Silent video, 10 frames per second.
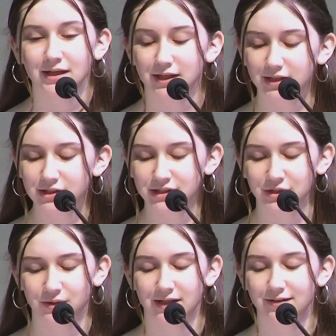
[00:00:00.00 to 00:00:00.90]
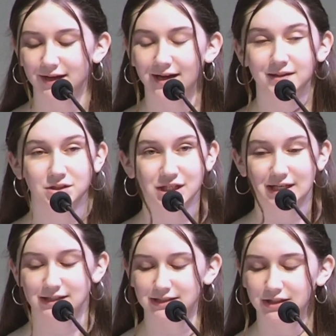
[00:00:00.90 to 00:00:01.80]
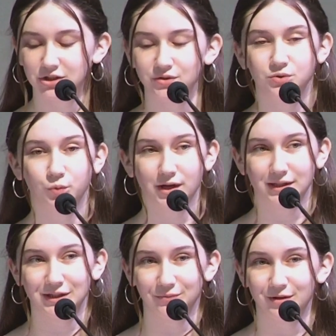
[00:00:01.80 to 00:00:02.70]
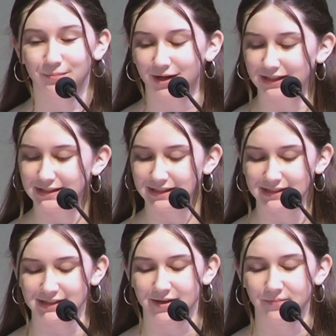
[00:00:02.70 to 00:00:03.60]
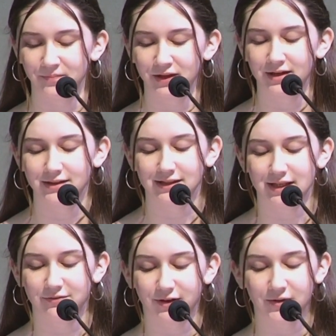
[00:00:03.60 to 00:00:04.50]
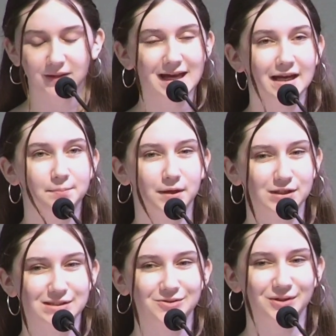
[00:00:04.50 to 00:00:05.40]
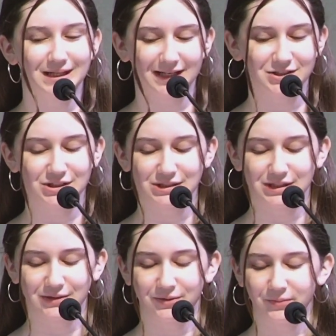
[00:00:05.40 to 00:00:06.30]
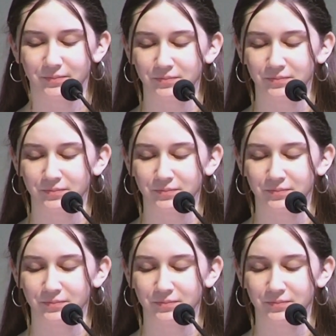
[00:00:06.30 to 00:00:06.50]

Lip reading: Each student had the chance to choose one human body system that they felt they had a personal connection to.